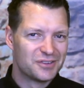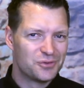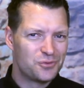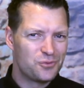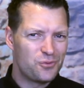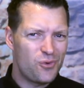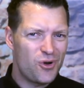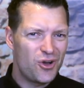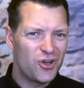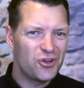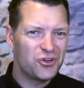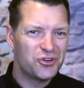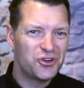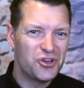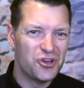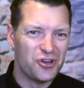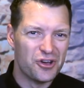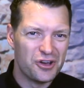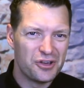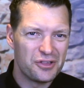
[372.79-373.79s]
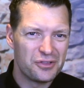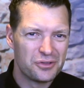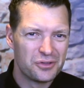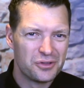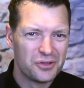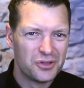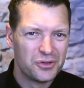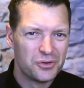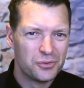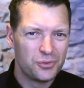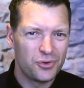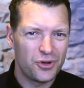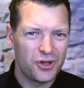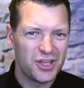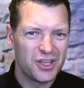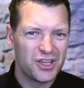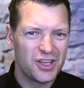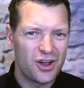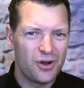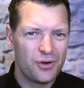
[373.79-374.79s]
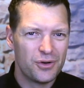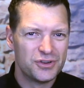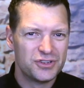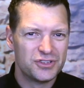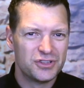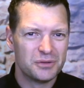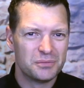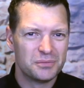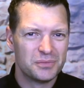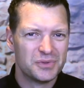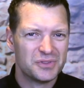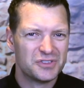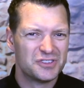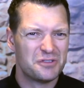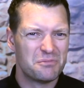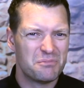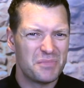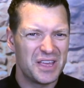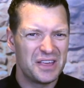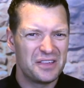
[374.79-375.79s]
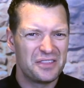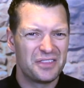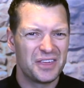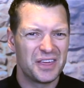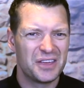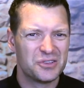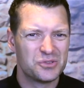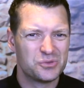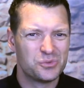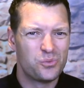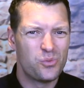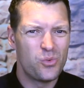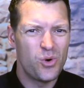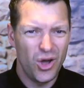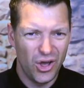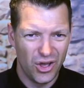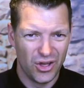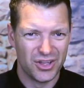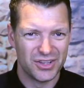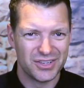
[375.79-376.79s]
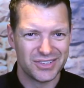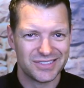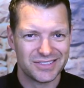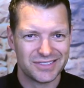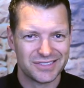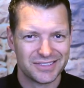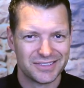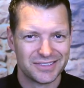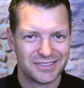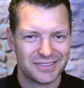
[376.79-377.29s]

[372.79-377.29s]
why on earth would I encourage them to make things worse?